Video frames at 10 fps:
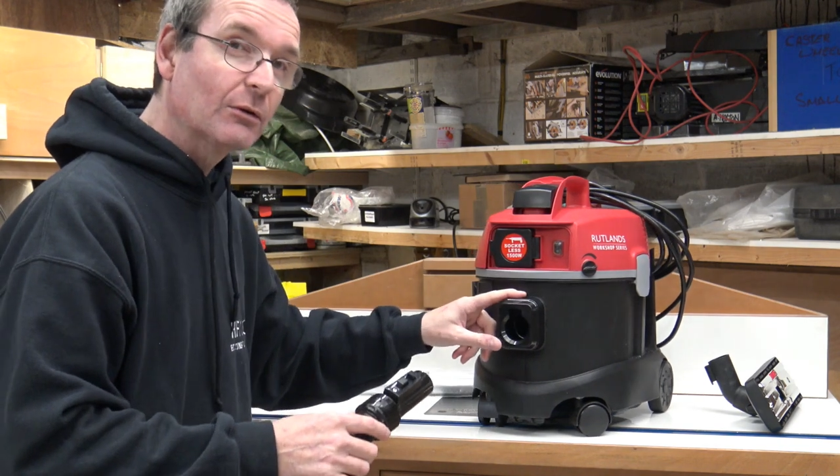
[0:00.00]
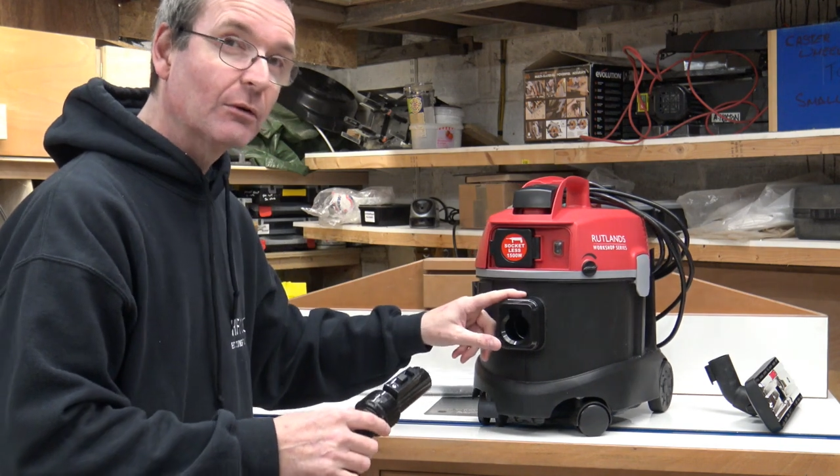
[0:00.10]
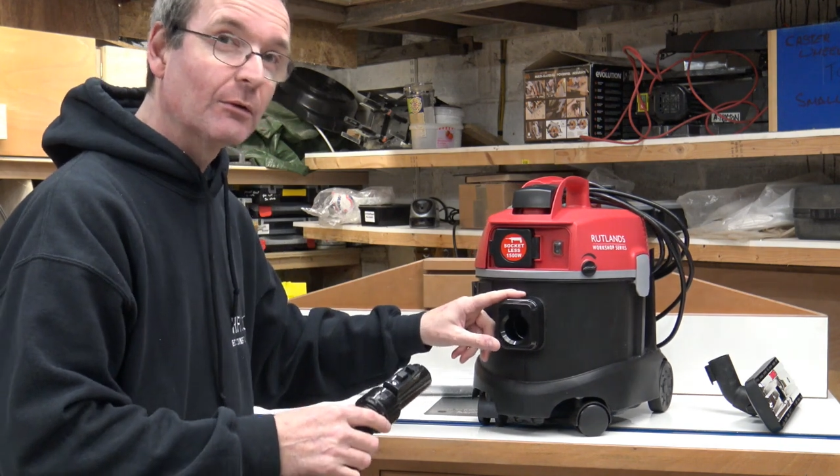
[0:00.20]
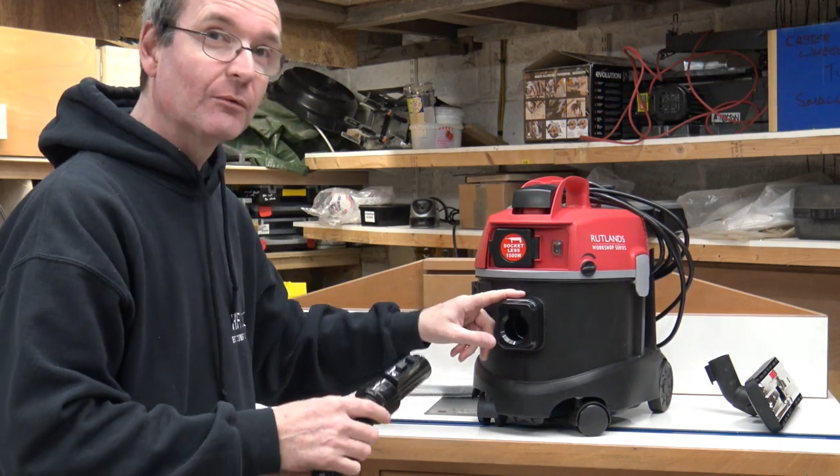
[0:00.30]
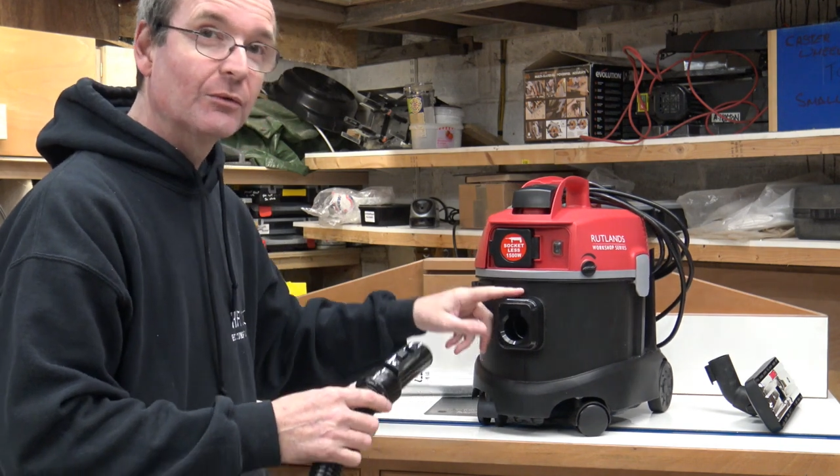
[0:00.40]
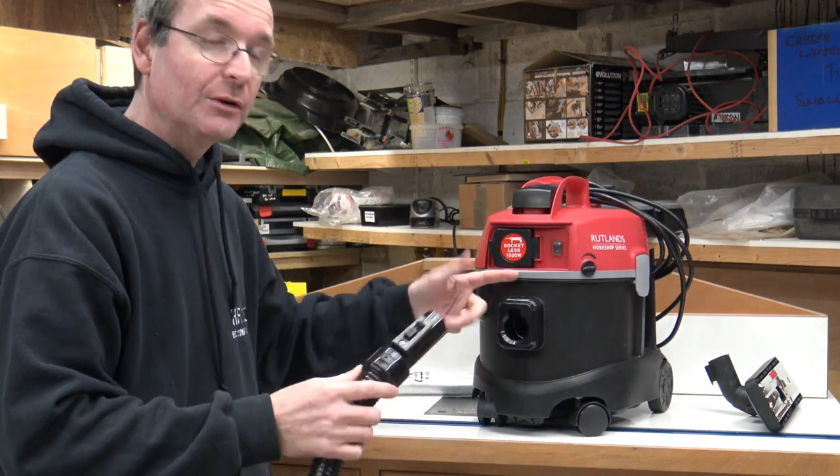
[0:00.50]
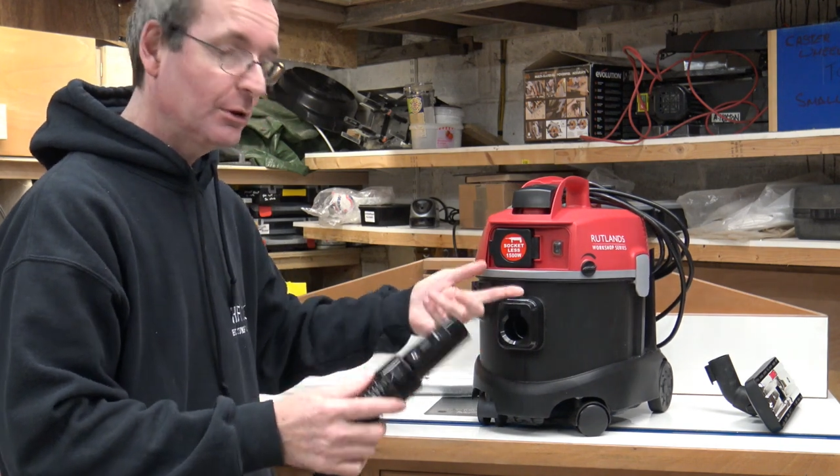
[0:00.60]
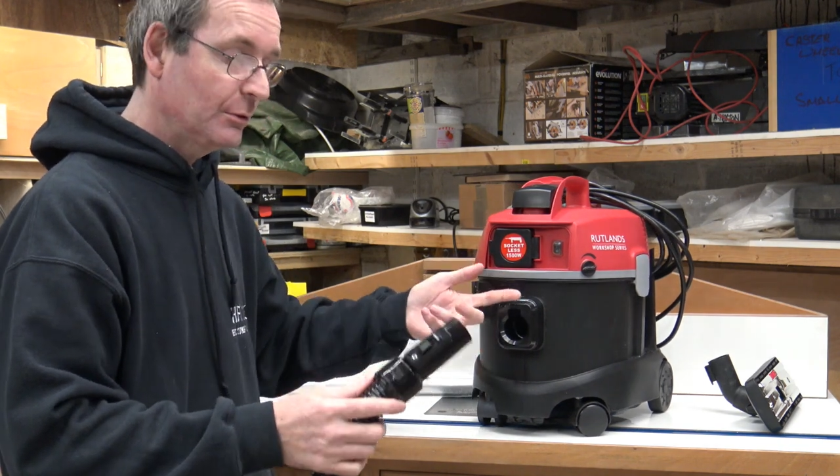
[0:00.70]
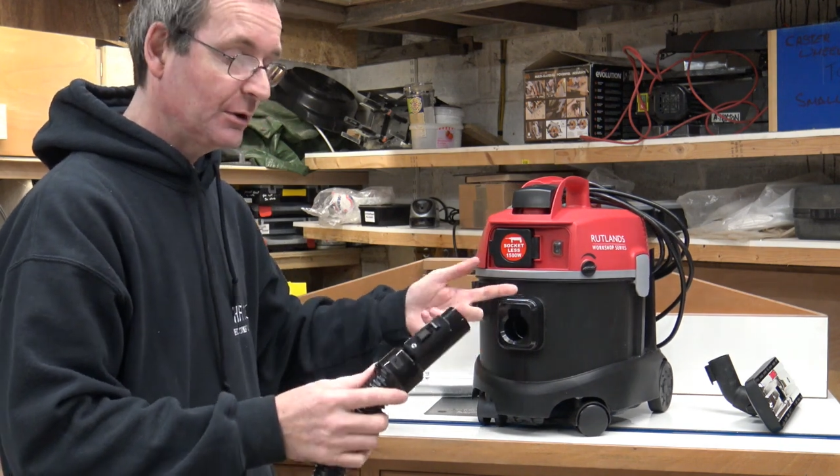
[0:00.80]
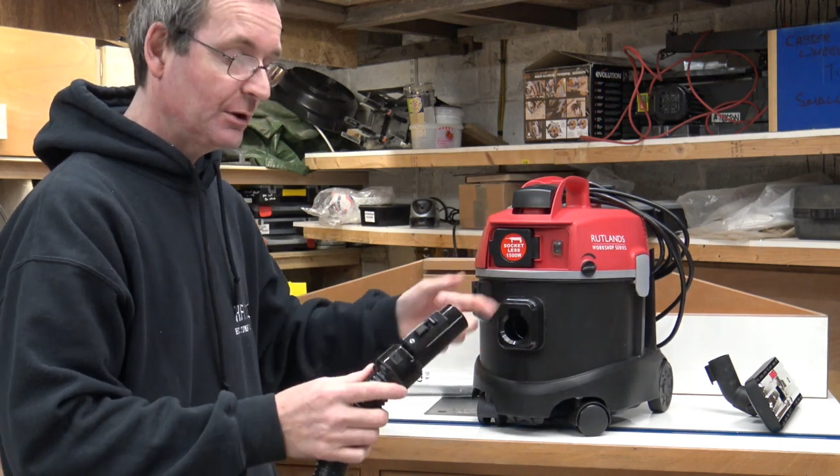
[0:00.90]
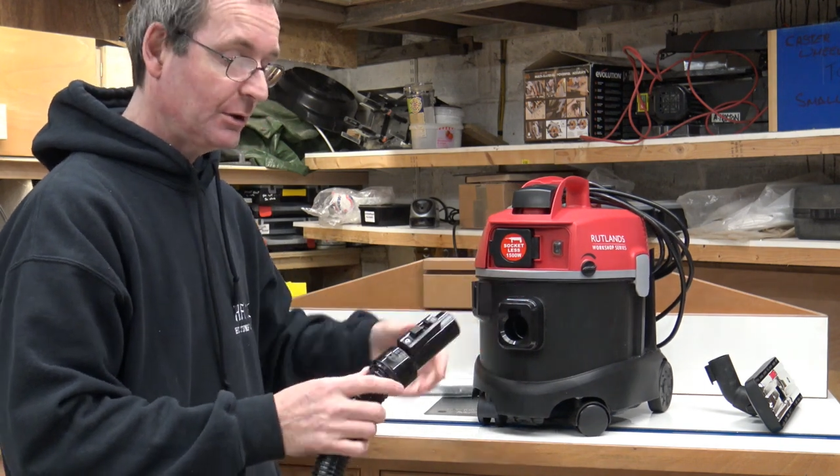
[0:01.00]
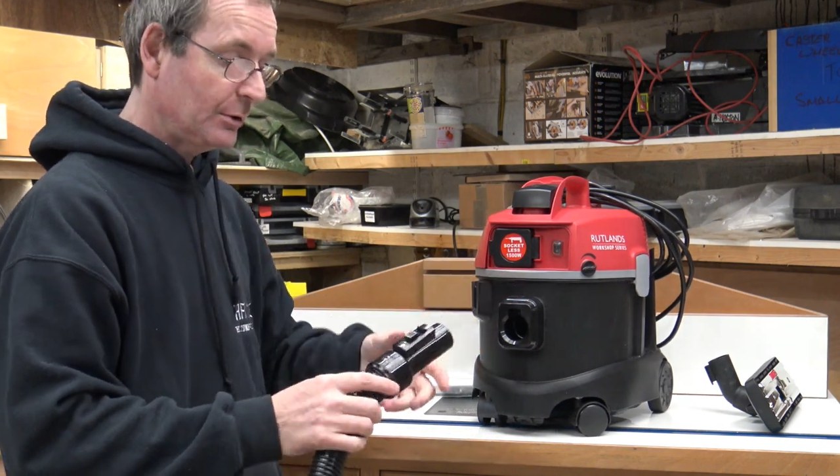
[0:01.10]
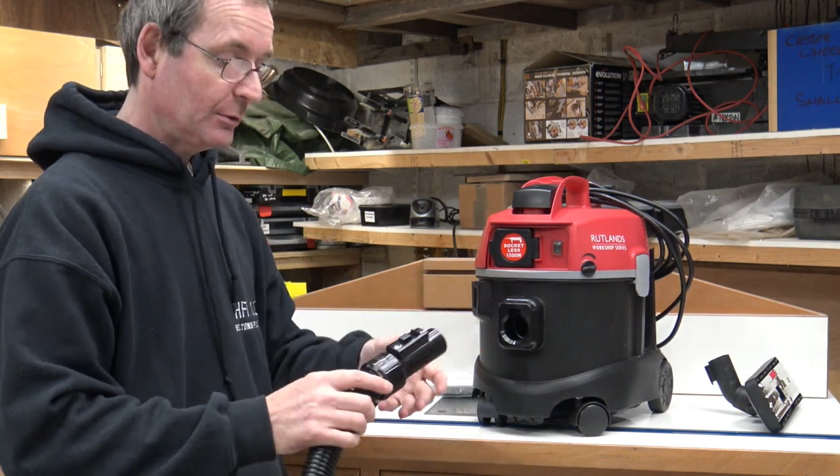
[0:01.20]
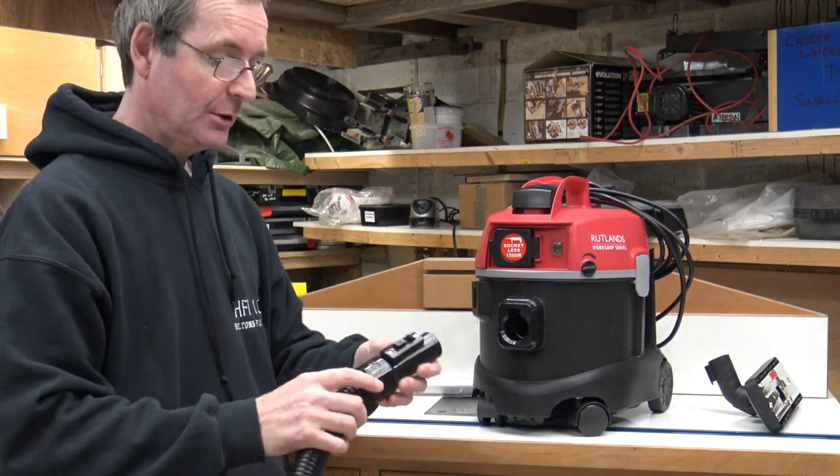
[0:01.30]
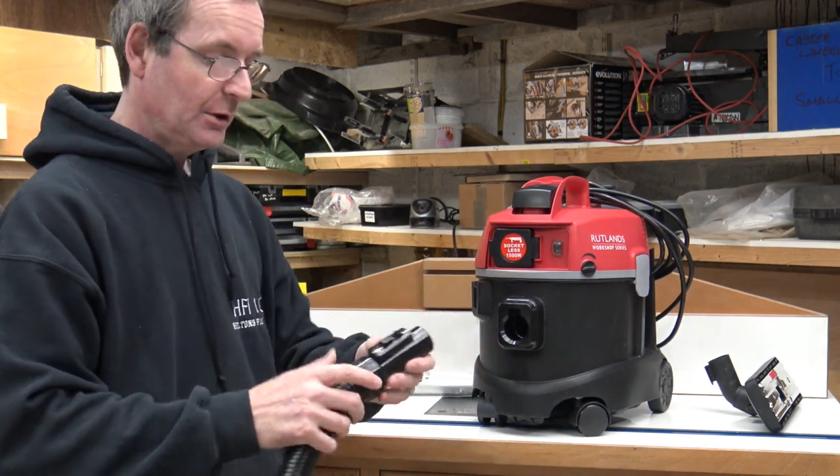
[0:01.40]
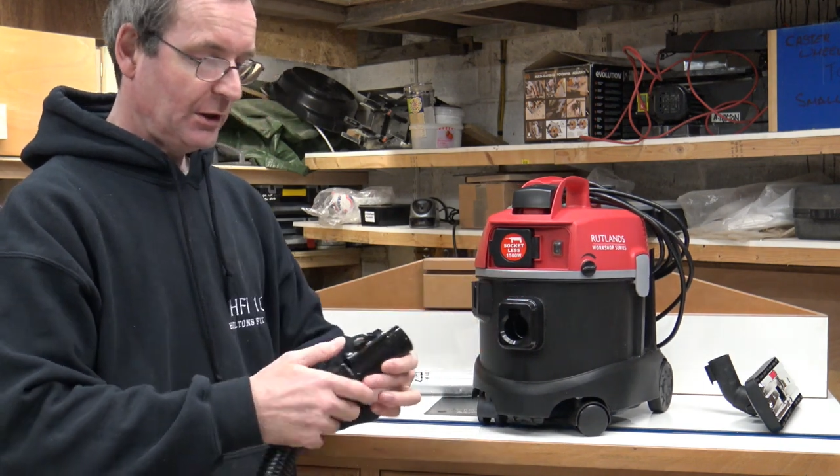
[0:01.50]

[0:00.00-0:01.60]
of the unit here,